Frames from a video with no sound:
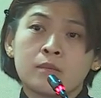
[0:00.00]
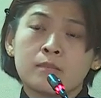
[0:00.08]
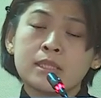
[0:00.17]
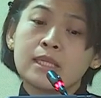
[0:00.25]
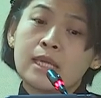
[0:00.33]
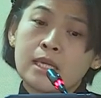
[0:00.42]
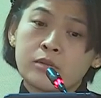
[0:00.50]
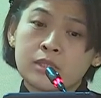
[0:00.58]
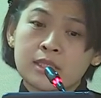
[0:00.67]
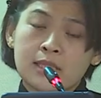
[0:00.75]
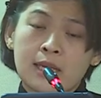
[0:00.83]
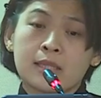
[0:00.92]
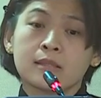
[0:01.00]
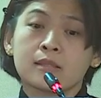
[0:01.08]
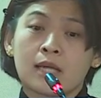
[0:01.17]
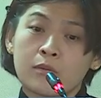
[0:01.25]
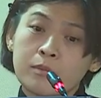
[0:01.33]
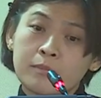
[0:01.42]
Mr. Adrian Tan,
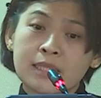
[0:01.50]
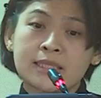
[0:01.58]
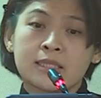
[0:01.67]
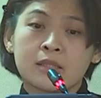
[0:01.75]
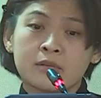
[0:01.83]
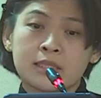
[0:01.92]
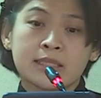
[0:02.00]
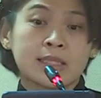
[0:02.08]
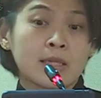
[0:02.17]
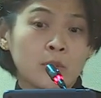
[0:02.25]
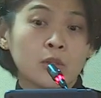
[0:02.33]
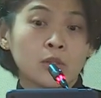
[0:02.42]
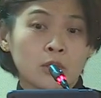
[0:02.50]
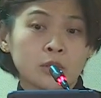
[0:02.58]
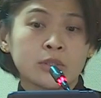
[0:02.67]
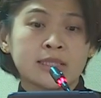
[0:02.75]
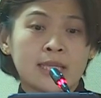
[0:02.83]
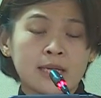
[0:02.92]
current president of the Singapore Law
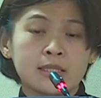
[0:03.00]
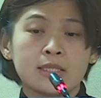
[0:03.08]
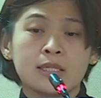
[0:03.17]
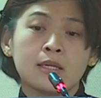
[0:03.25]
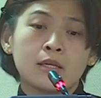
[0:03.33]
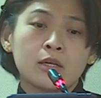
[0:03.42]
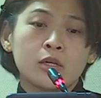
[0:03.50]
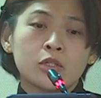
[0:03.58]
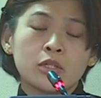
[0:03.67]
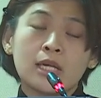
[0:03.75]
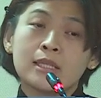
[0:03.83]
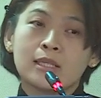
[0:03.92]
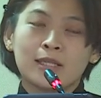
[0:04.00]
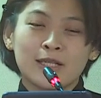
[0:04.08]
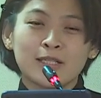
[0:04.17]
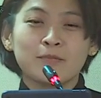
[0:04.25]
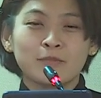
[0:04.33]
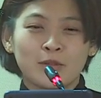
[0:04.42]
Society, shared in a
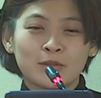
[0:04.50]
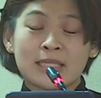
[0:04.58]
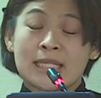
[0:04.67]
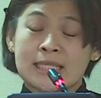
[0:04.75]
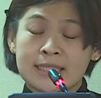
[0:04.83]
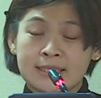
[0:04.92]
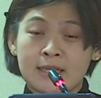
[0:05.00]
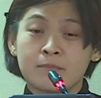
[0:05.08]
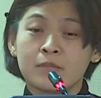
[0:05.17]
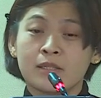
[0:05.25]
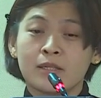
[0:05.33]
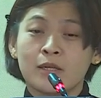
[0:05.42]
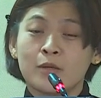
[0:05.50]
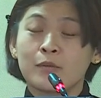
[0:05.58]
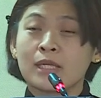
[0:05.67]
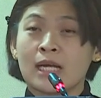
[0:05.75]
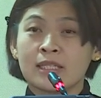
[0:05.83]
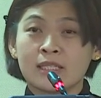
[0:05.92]
LinkedIn post in December
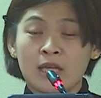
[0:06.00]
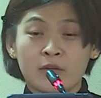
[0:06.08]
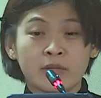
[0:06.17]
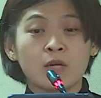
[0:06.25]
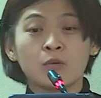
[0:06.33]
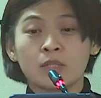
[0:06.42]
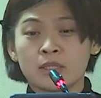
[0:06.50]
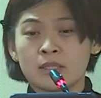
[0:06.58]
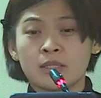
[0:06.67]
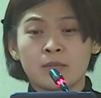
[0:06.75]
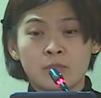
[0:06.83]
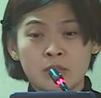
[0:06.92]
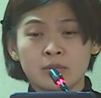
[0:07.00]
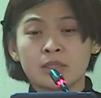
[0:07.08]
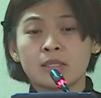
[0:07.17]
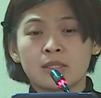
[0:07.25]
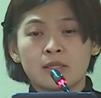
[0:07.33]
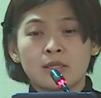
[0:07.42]
regarding healthcare worker abuse.